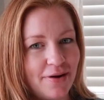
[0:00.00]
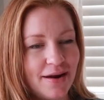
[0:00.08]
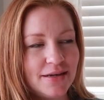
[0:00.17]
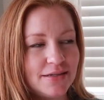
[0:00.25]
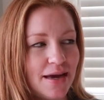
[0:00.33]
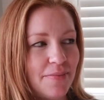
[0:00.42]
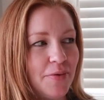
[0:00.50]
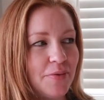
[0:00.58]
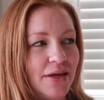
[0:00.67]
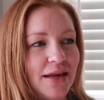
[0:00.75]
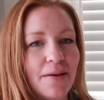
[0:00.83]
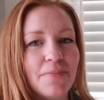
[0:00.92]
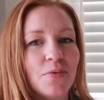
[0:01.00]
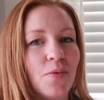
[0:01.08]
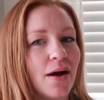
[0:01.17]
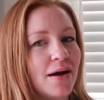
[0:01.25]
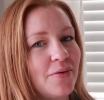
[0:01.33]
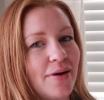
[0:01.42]
Anytime I would get up and
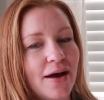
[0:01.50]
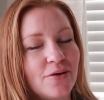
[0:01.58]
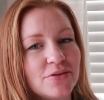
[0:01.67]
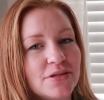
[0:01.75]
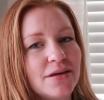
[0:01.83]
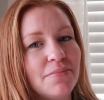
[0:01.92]
walk around,